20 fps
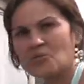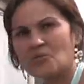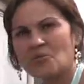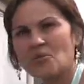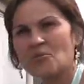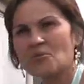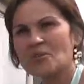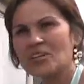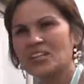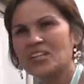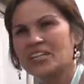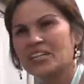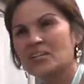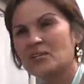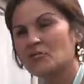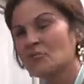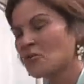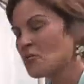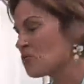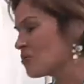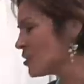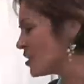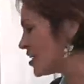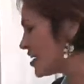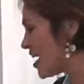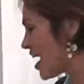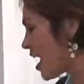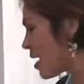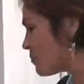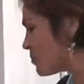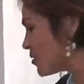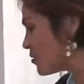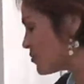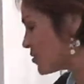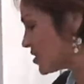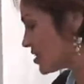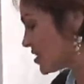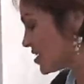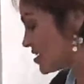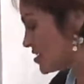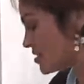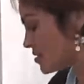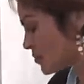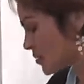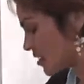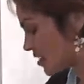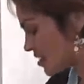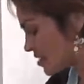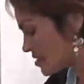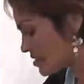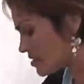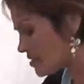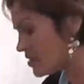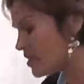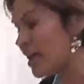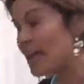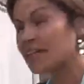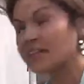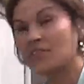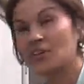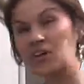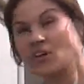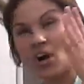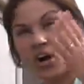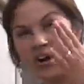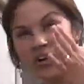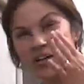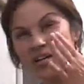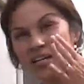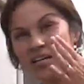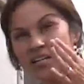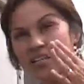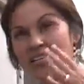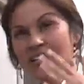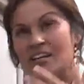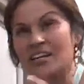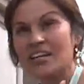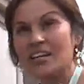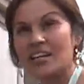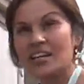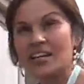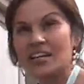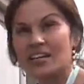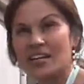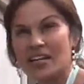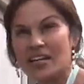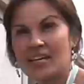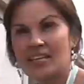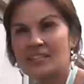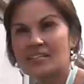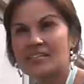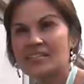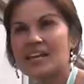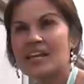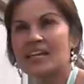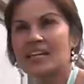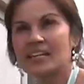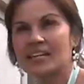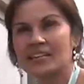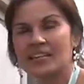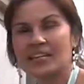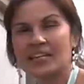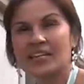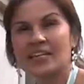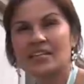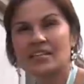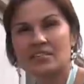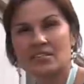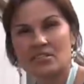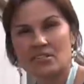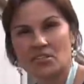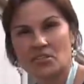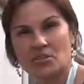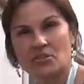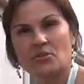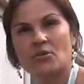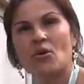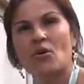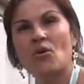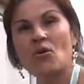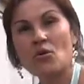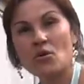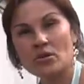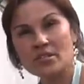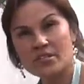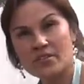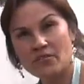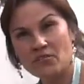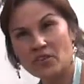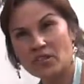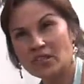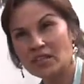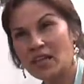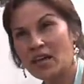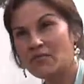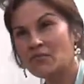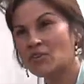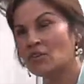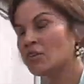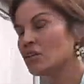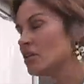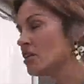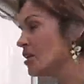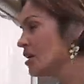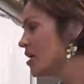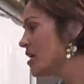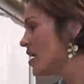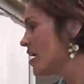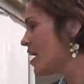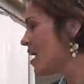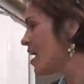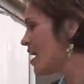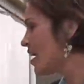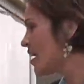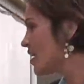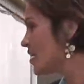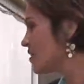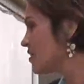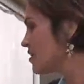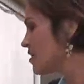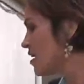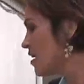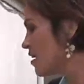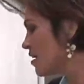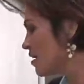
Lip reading: we're really happy with these, because like the garden, it's taken the kids to a whole different level. And